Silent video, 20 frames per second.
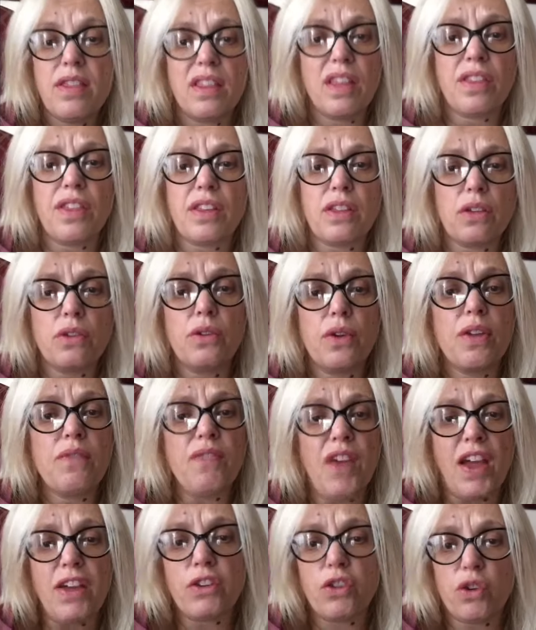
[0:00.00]
They think they're doing
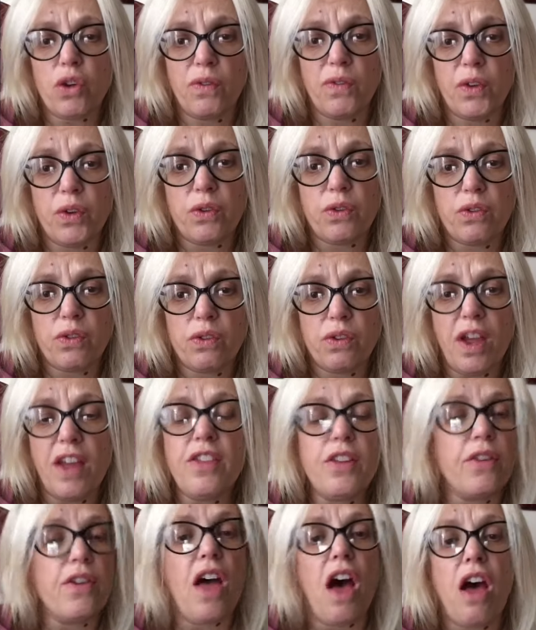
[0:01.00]
fan service,
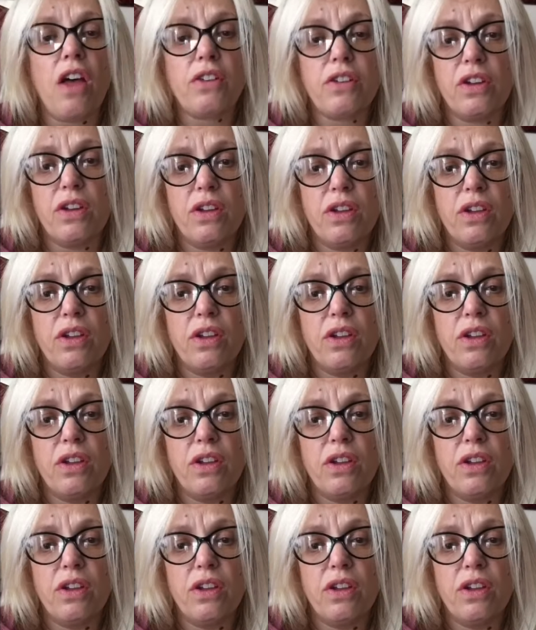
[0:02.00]
and they're not.